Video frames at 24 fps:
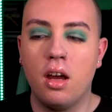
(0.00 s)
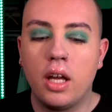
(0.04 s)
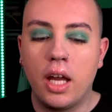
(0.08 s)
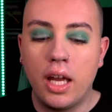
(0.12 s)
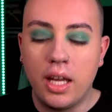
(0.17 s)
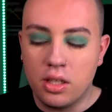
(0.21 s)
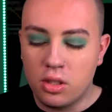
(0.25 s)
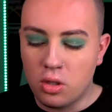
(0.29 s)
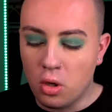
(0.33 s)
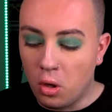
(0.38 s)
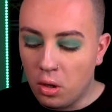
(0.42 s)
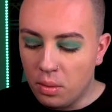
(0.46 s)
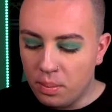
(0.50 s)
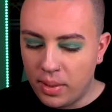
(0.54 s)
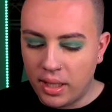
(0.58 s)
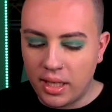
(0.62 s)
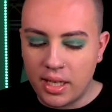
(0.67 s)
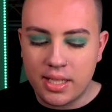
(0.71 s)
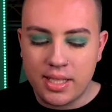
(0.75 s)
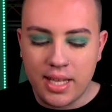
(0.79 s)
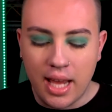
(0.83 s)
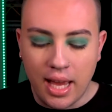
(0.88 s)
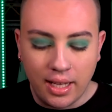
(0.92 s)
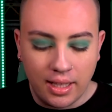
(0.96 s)
it told me to
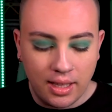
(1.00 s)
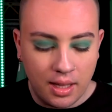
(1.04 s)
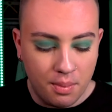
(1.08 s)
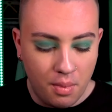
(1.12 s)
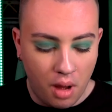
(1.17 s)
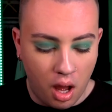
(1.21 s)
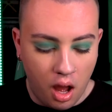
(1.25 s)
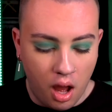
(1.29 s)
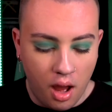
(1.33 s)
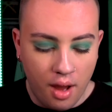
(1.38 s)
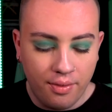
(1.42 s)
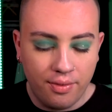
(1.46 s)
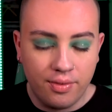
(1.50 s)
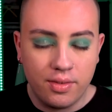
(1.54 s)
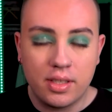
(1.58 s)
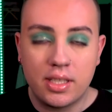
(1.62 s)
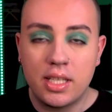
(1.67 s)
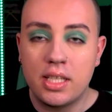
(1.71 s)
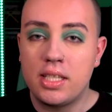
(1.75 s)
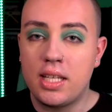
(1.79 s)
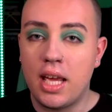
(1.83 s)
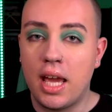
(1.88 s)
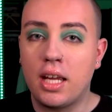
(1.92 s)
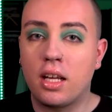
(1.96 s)
take them off,
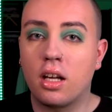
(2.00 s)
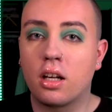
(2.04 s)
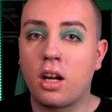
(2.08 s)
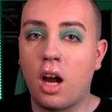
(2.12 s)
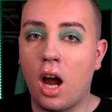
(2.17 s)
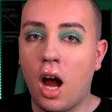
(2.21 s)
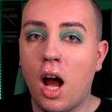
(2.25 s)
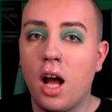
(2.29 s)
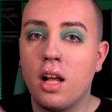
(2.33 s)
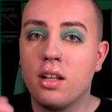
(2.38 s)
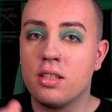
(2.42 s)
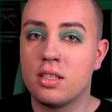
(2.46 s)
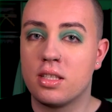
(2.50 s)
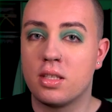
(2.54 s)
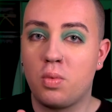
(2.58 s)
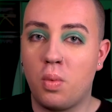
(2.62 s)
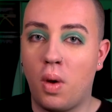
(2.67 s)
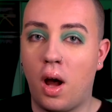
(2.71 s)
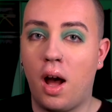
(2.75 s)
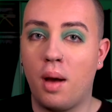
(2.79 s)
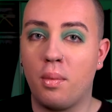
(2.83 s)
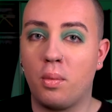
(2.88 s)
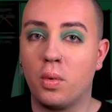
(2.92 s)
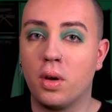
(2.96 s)
to take a cotton
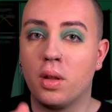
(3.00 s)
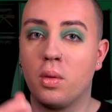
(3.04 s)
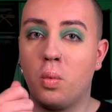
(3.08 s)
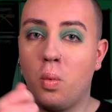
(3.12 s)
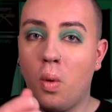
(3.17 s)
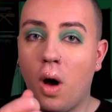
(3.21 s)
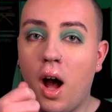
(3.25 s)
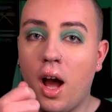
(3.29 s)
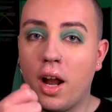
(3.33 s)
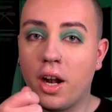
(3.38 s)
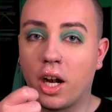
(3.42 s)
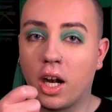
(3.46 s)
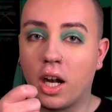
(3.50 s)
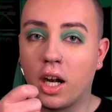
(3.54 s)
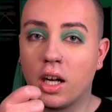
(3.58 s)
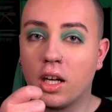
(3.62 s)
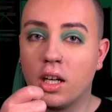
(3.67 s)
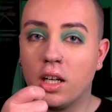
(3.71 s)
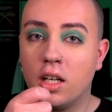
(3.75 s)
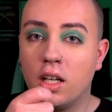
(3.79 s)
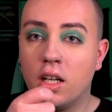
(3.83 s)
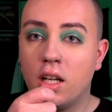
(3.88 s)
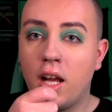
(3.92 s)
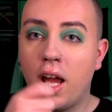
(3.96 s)
swab with water
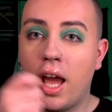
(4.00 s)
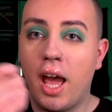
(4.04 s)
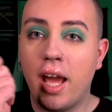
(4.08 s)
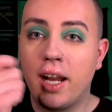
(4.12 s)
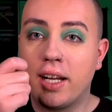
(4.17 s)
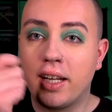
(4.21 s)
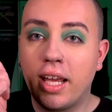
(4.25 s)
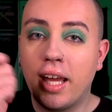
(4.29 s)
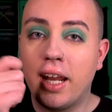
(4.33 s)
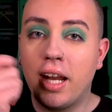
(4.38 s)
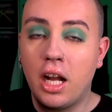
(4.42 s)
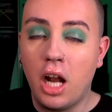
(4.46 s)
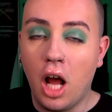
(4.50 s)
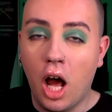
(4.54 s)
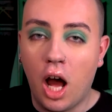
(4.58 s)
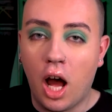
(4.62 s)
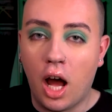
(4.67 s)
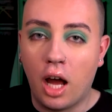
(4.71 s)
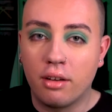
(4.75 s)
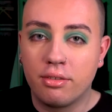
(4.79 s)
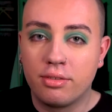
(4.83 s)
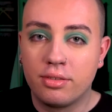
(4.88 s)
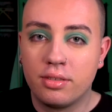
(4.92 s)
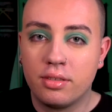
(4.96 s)
and get it
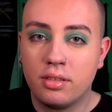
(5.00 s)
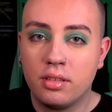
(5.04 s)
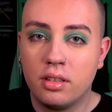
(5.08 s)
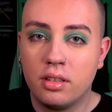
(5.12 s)
off.